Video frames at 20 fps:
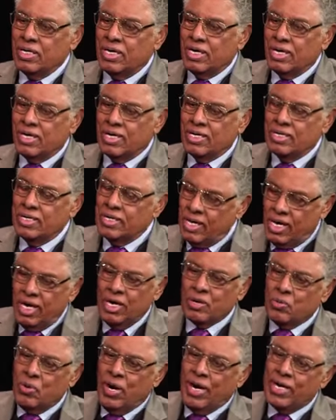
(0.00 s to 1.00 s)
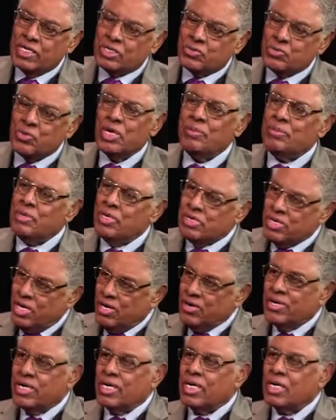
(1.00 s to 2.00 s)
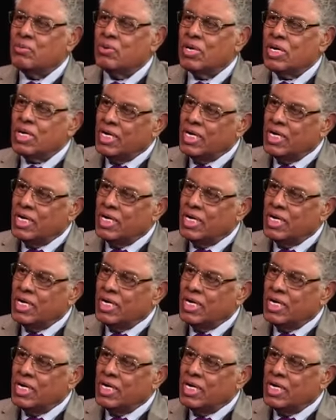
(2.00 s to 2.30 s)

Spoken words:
non-whites were a majority in one